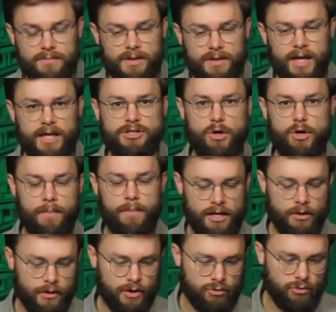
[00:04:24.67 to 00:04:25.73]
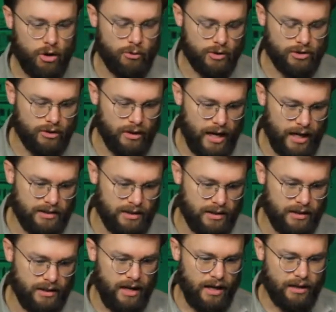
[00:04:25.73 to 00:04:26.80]
And so Emmanuel Macron was
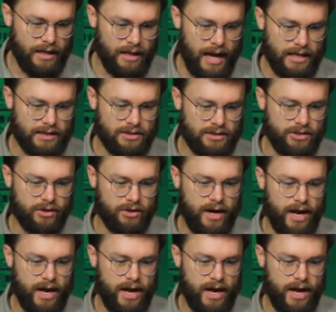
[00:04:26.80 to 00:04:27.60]
elected last year,